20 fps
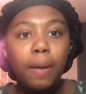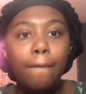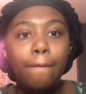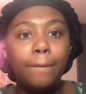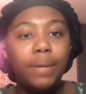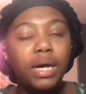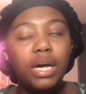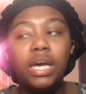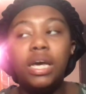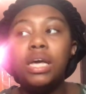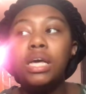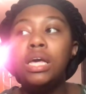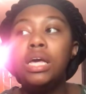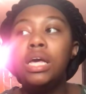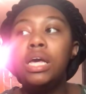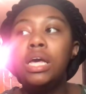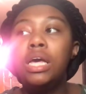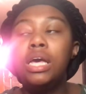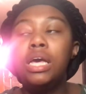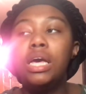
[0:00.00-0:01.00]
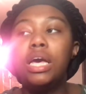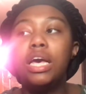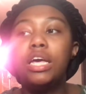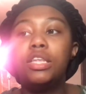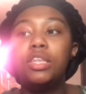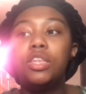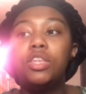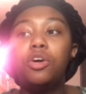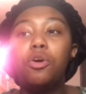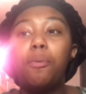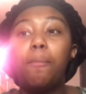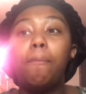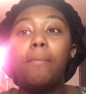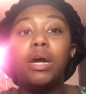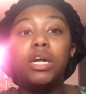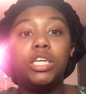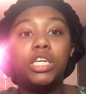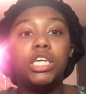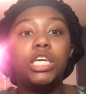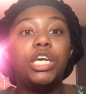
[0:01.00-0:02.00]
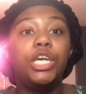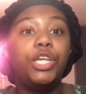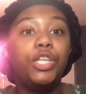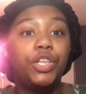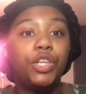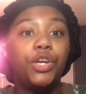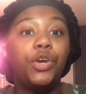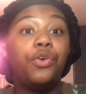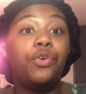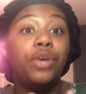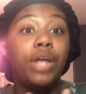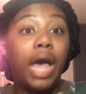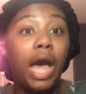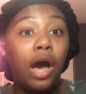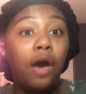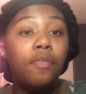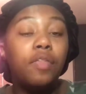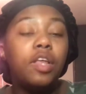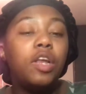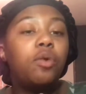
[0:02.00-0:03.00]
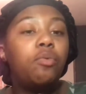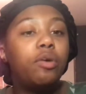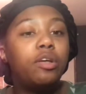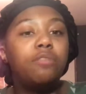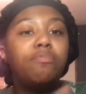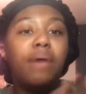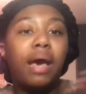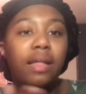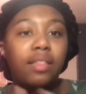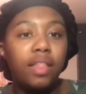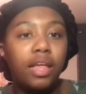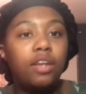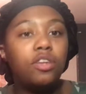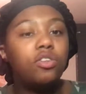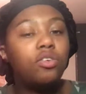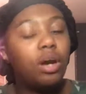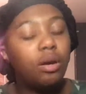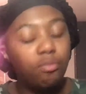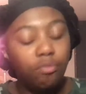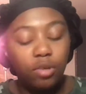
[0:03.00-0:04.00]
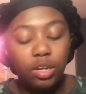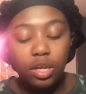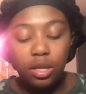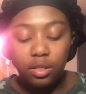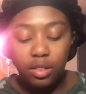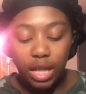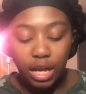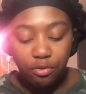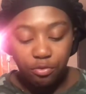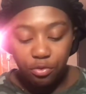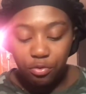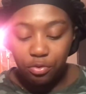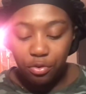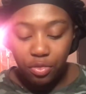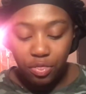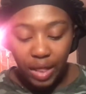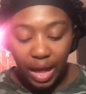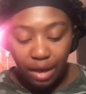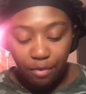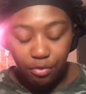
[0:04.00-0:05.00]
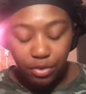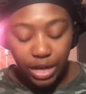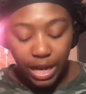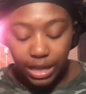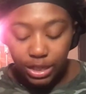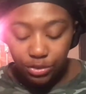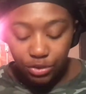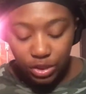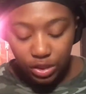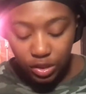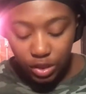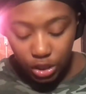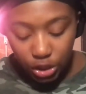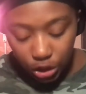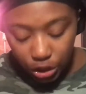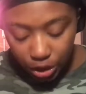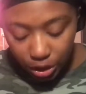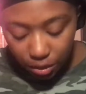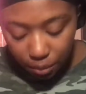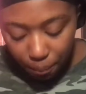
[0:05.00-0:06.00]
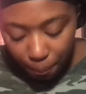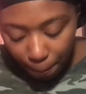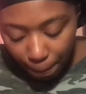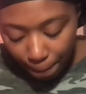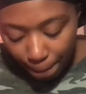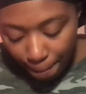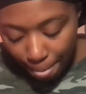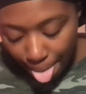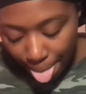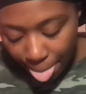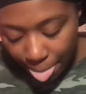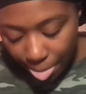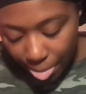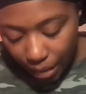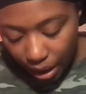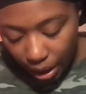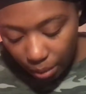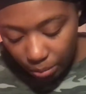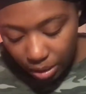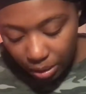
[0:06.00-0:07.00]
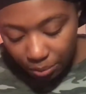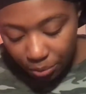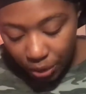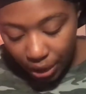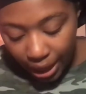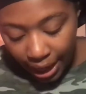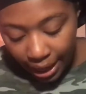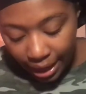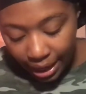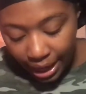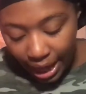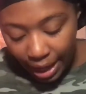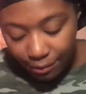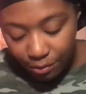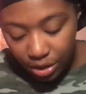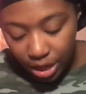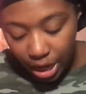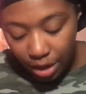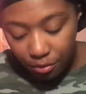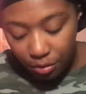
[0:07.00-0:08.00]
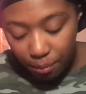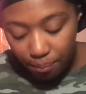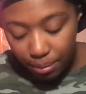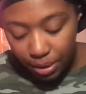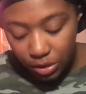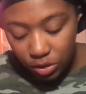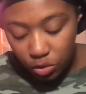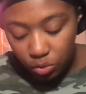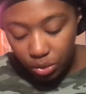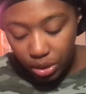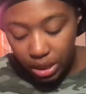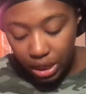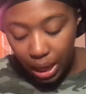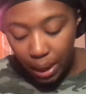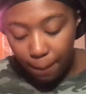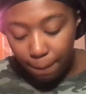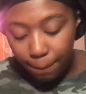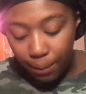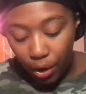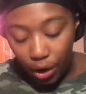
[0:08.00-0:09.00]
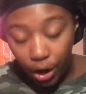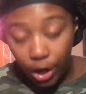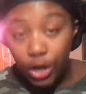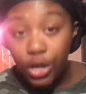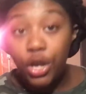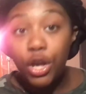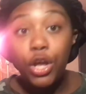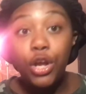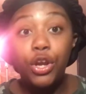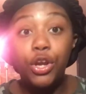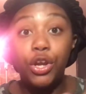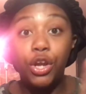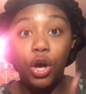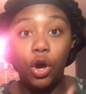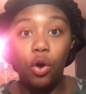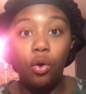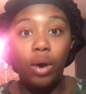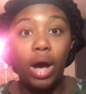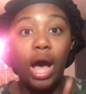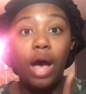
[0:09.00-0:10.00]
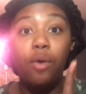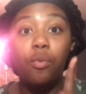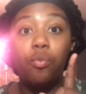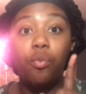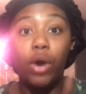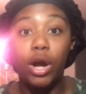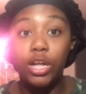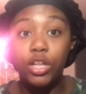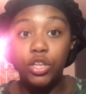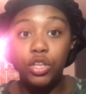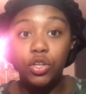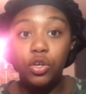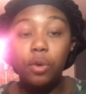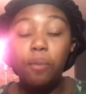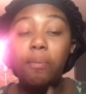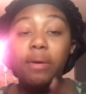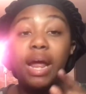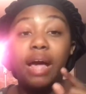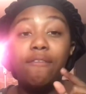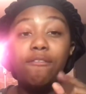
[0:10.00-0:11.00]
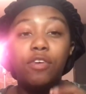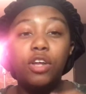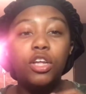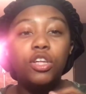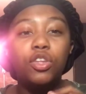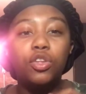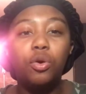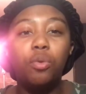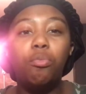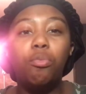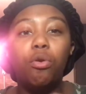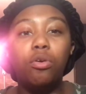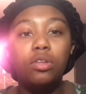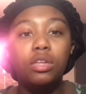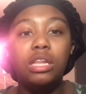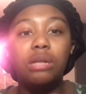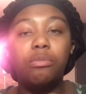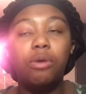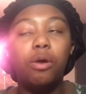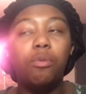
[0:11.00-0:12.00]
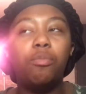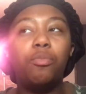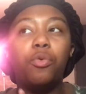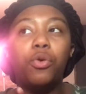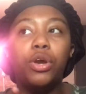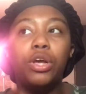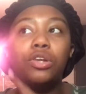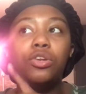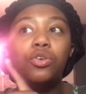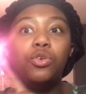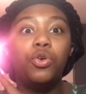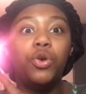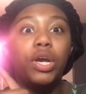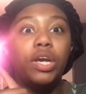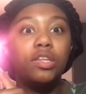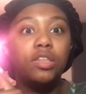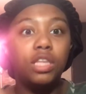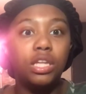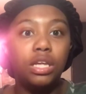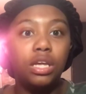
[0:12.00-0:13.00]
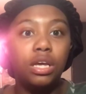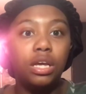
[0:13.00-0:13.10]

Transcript: But it's still much easier now than it was back then. So I'm really thankful for that transition. Number 8, have you ever been to a gay bar? No, I want to, but I feel as though most of them are more in New York City.